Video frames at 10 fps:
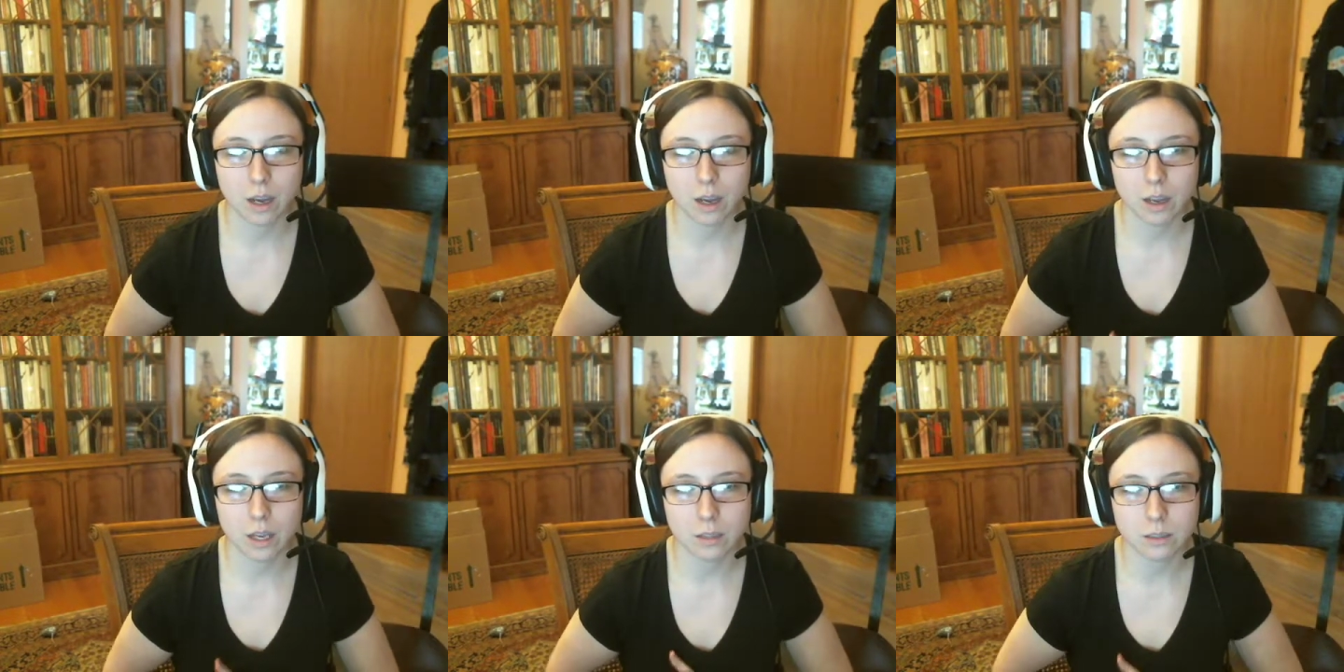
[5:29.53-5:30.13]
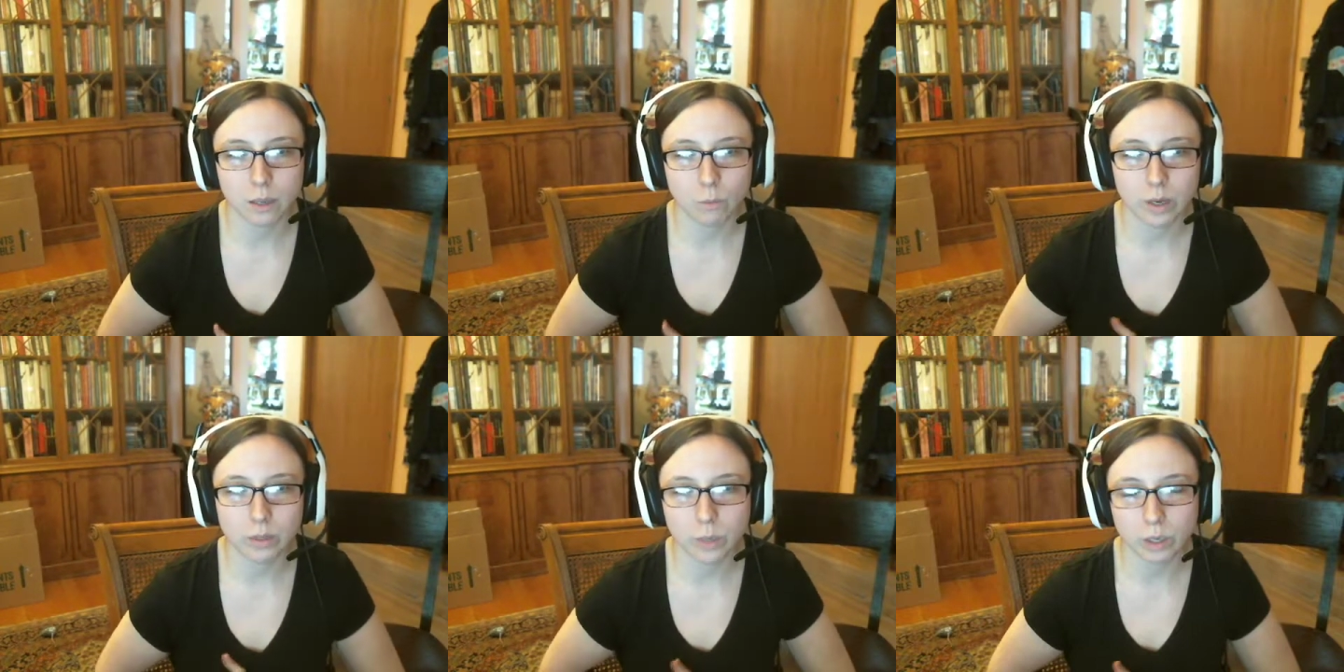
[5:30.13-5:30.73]
in the same
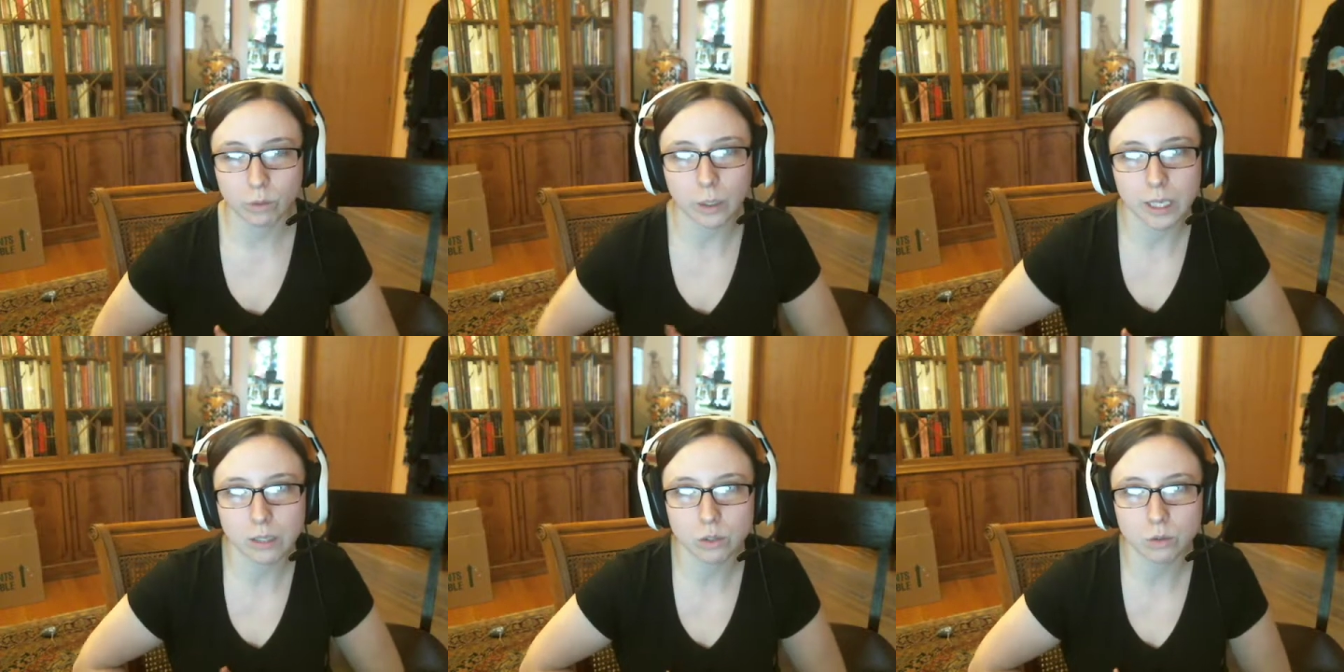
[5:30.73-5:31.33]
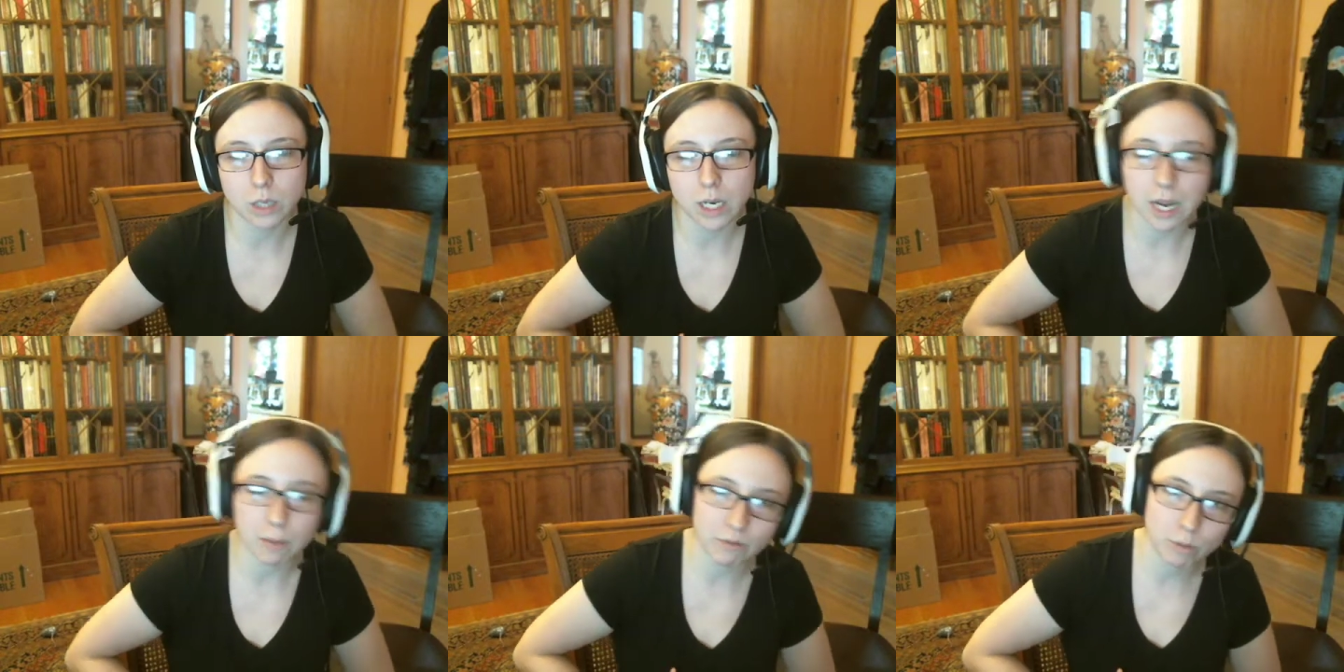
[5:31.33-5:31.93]
way as we can relate to the
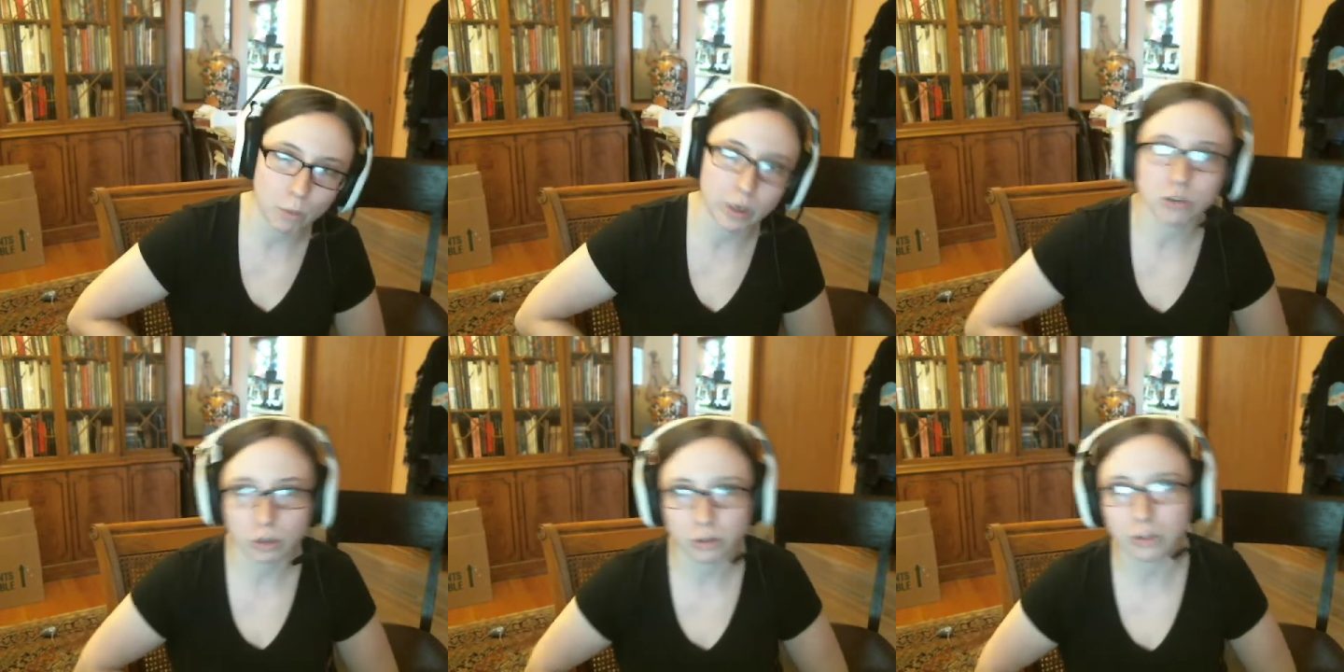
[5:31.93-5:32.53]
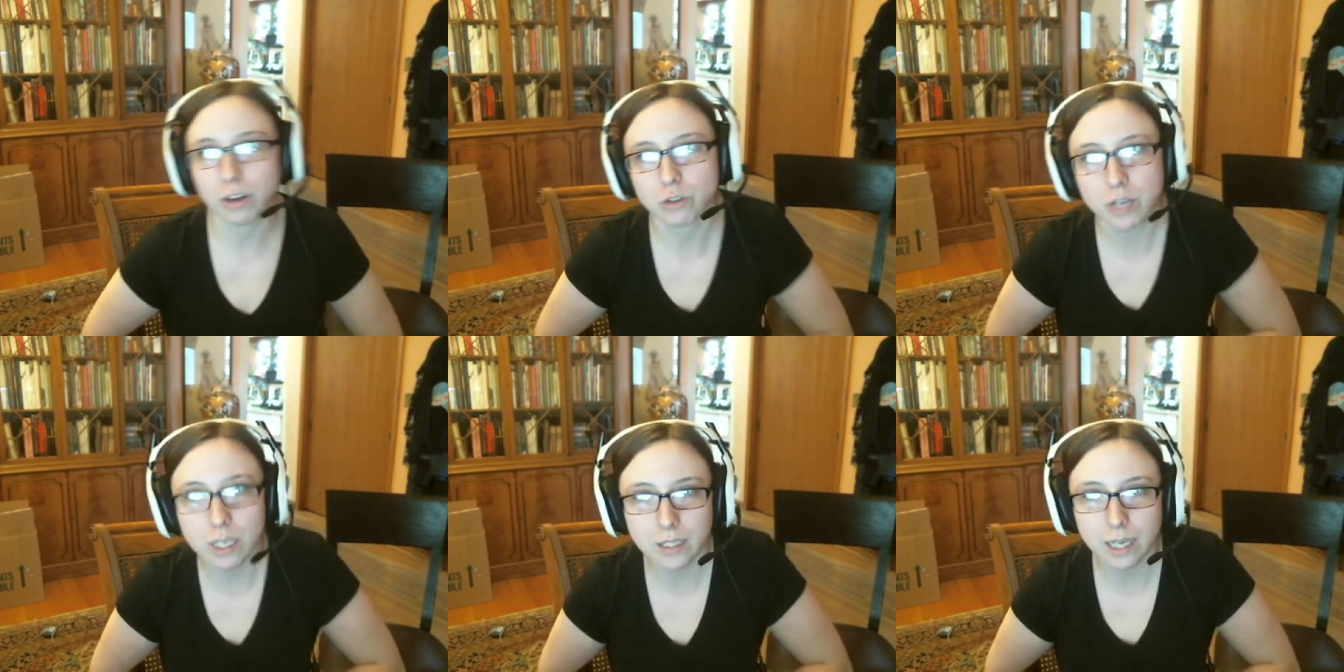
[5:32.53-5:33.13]
name of the point, shelter of 100
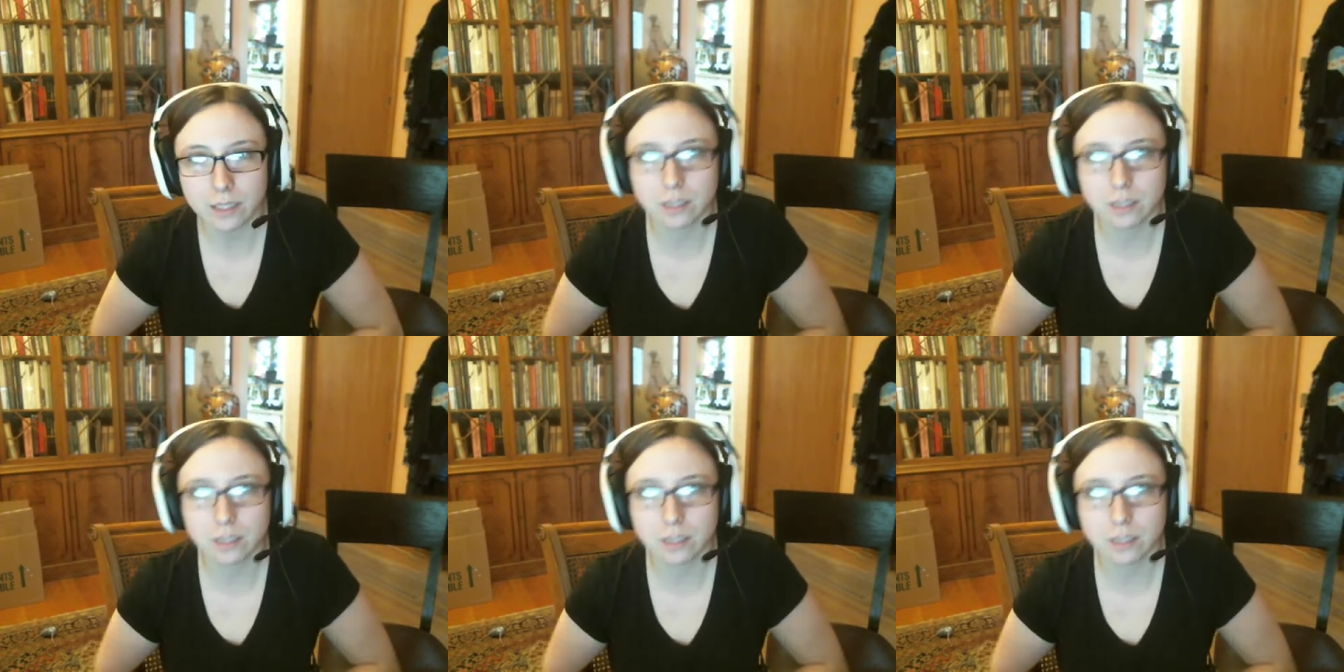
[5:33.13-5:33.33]
insects.